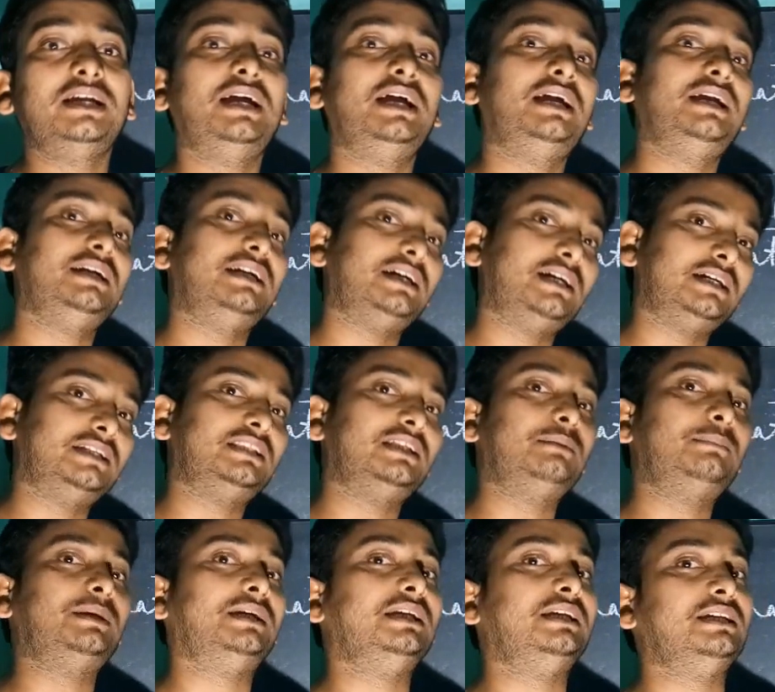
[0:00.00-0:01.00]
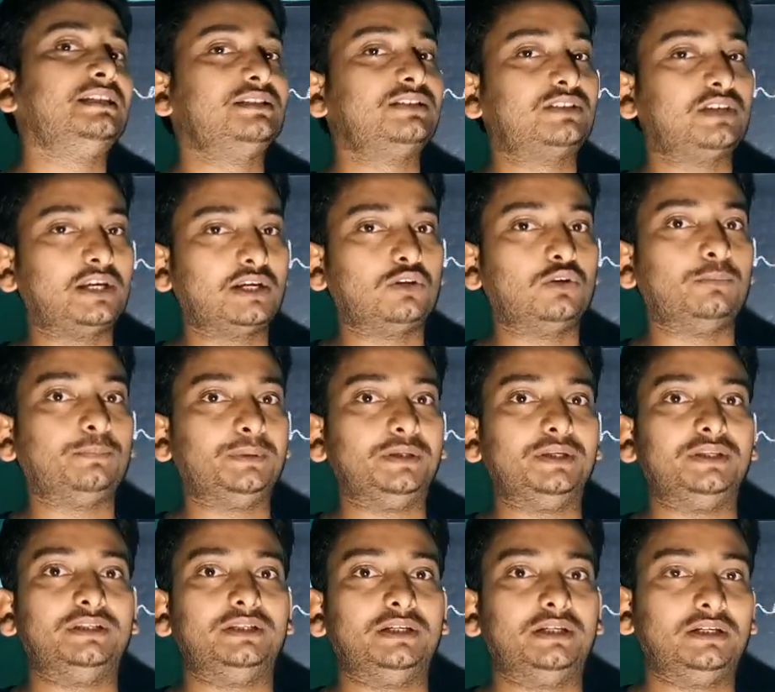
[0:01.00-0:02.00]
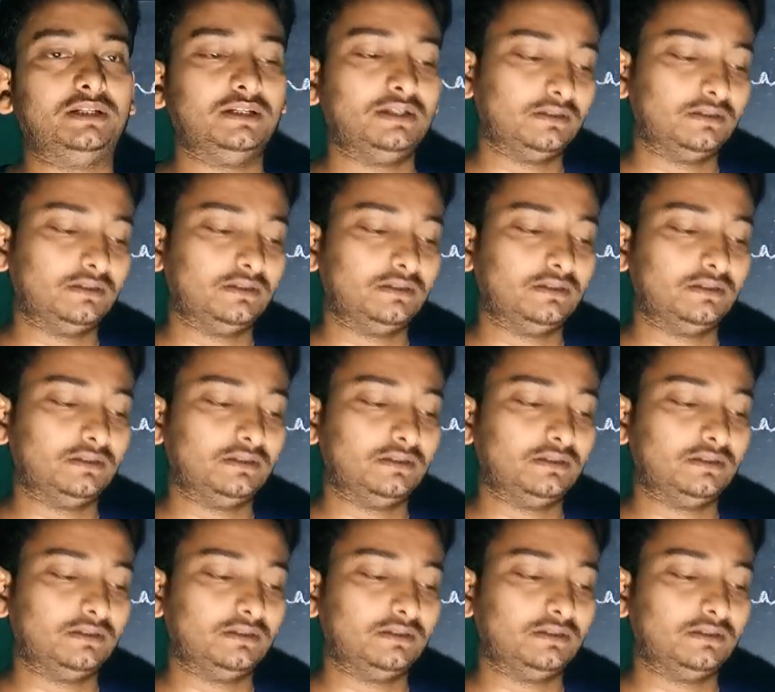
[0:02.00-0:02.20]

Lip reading: and other by Encyclopedia.